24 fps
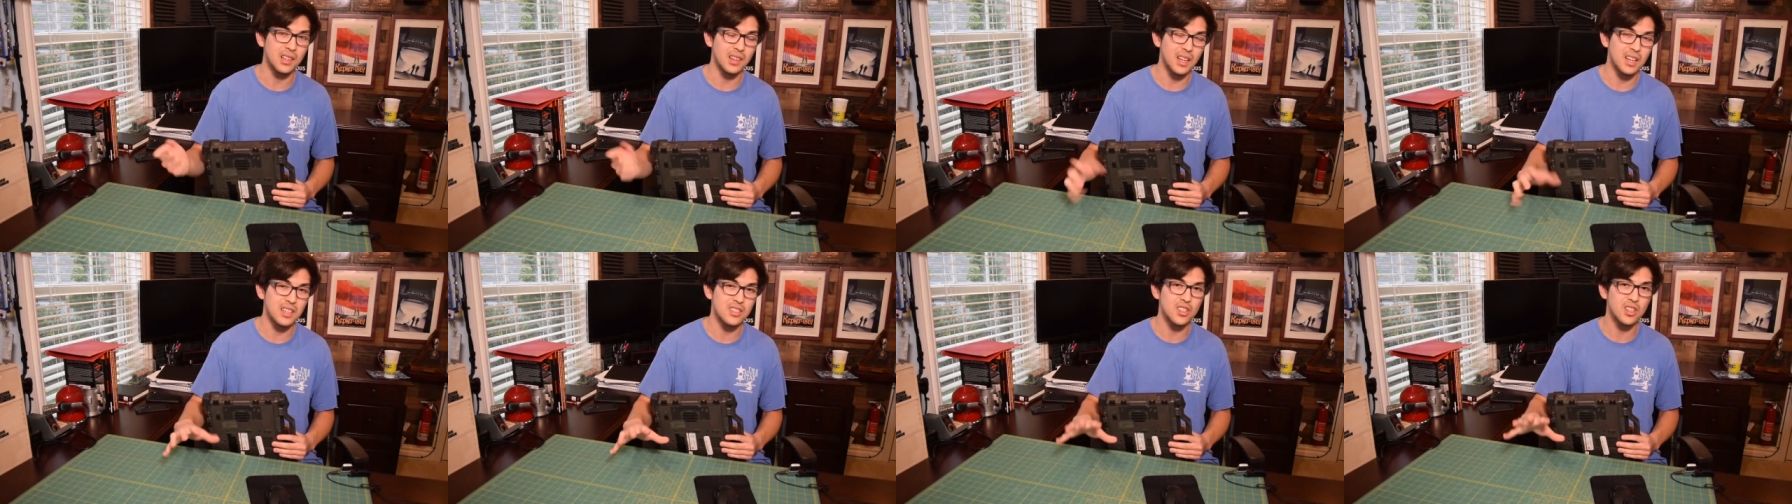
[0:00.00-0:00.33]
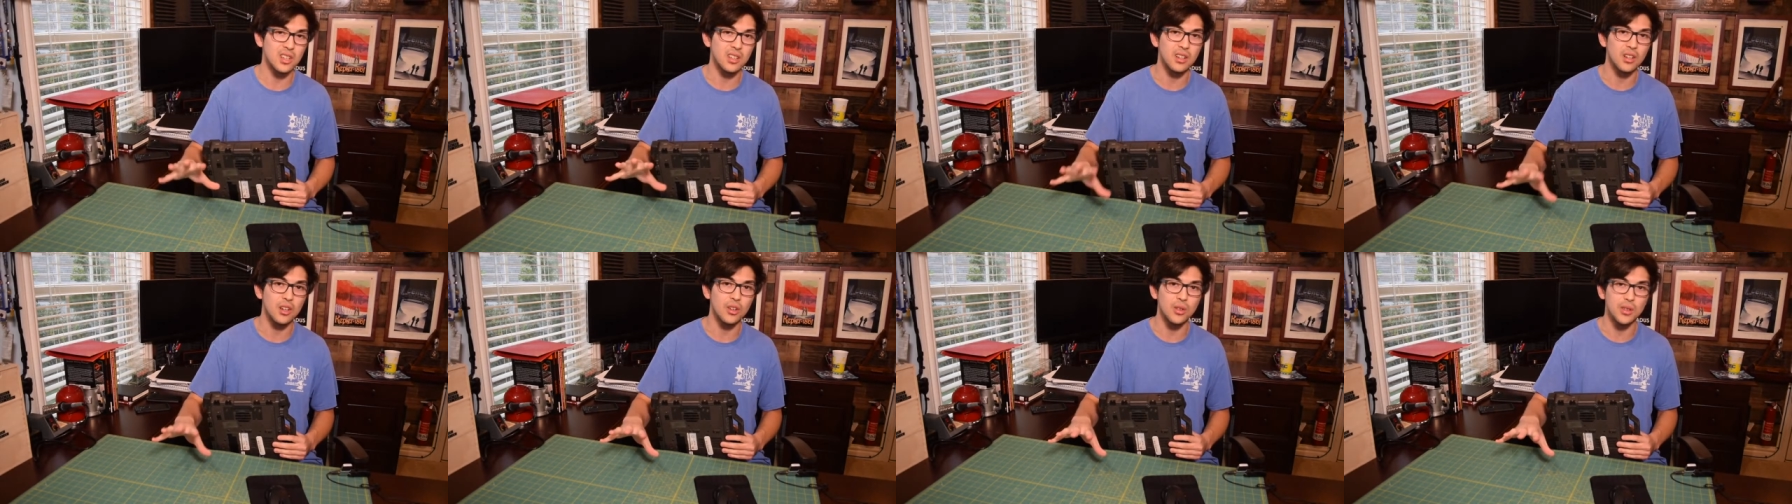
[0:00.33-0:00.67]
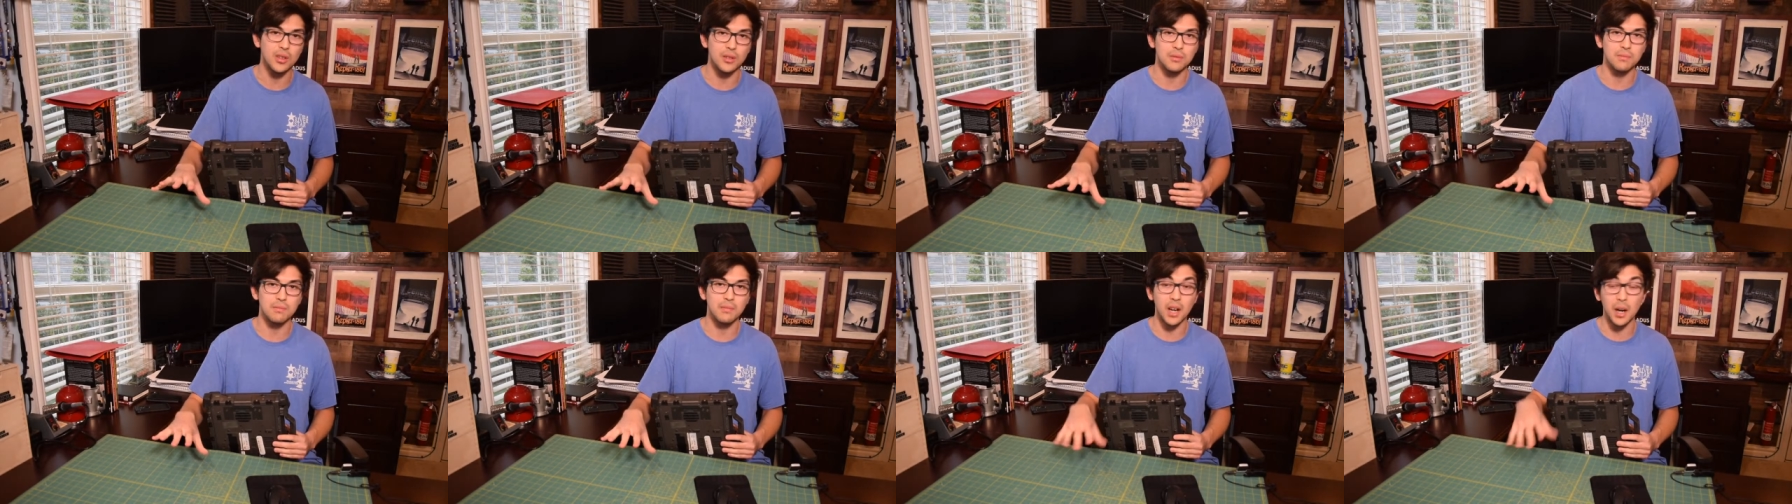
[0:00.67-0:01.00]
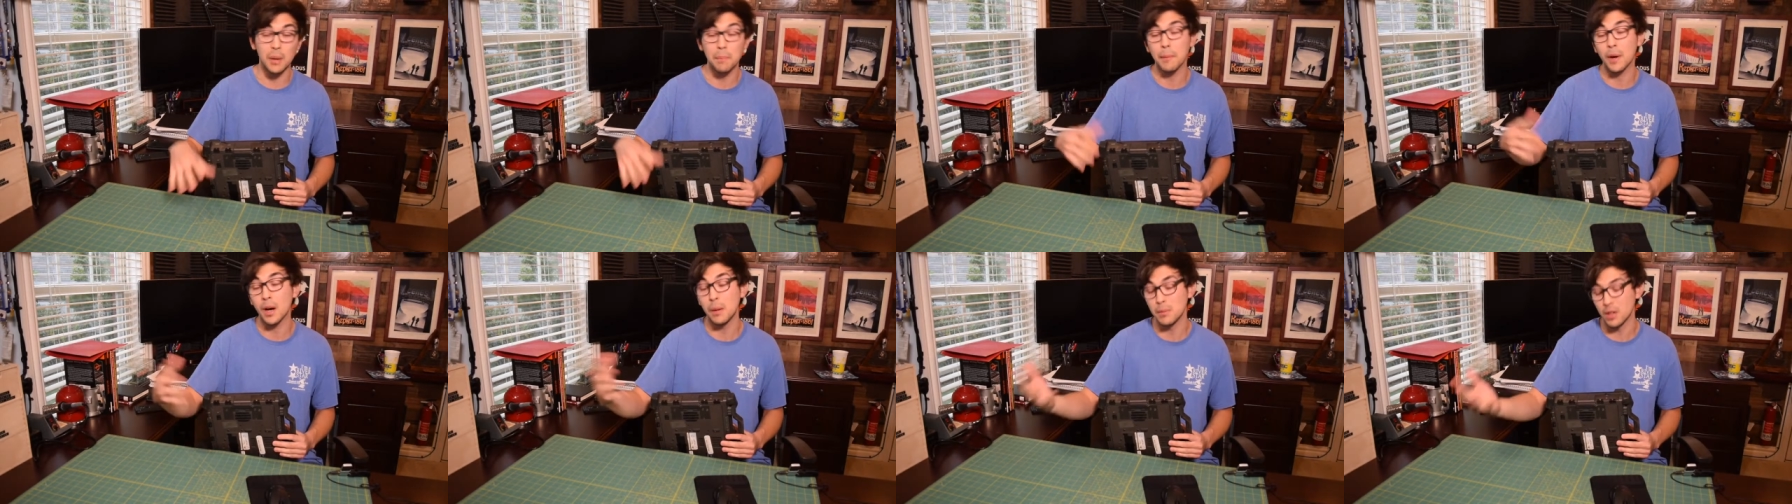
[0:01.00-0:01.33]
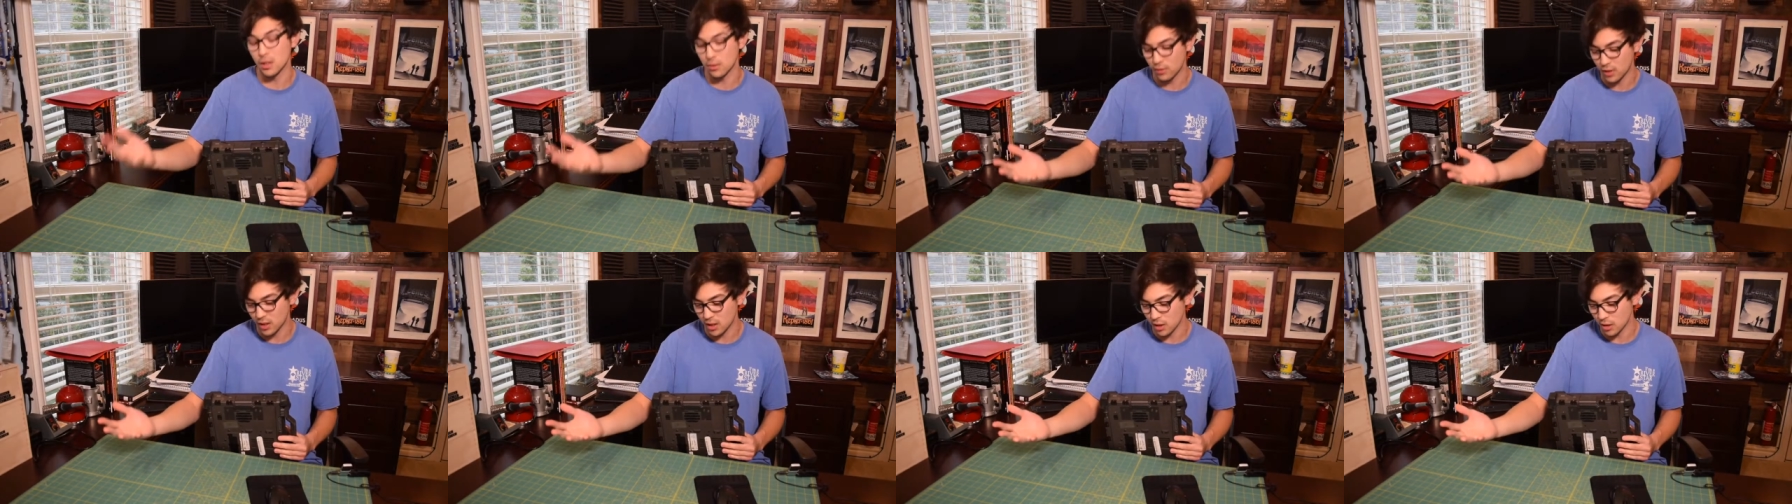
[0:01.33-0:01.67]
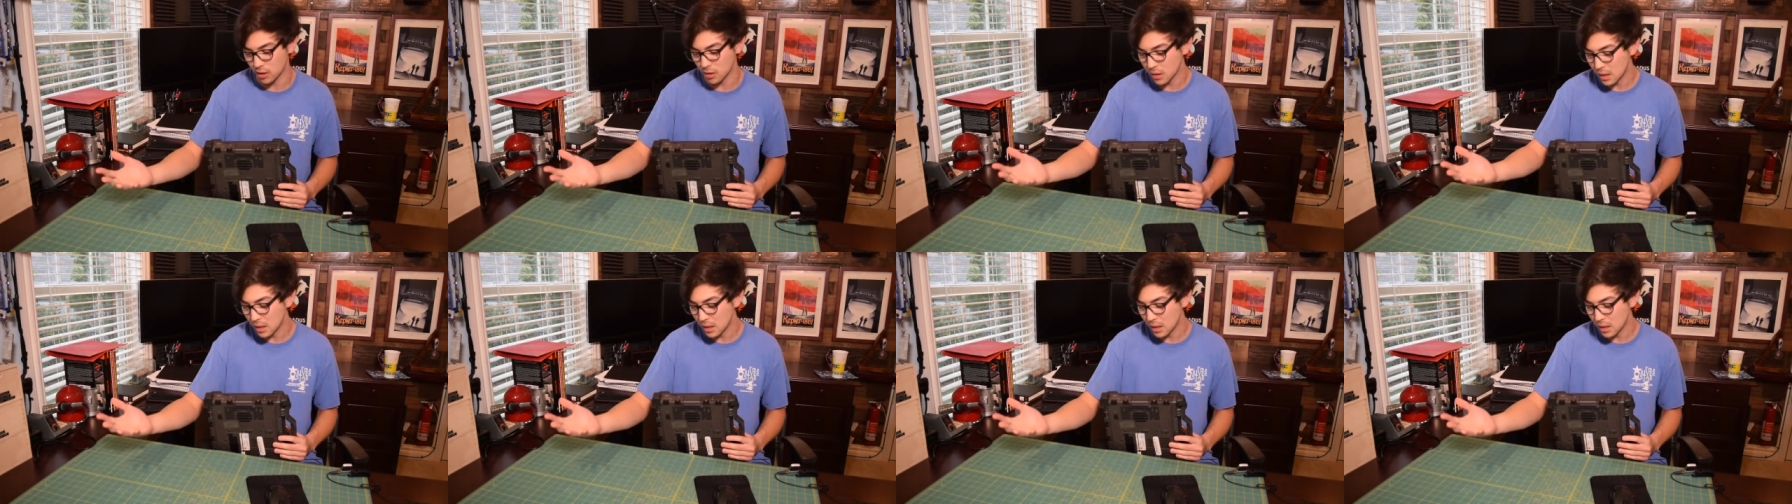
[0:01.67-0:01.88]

and that's gonna go in the upcoming video.